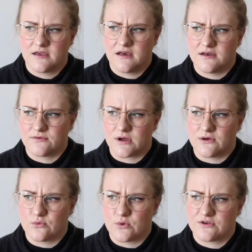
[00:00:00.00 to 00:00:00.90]

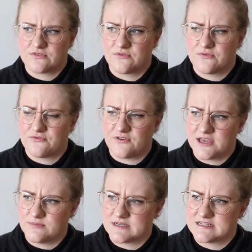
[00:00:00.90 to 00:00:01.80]
around what
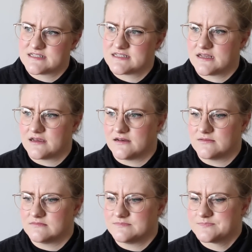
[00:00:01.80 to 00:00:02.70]
fibers
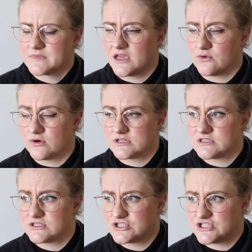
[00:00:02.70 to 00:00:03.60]
and
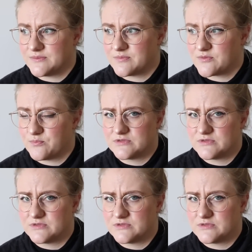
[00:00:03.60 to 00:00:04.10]
what sheep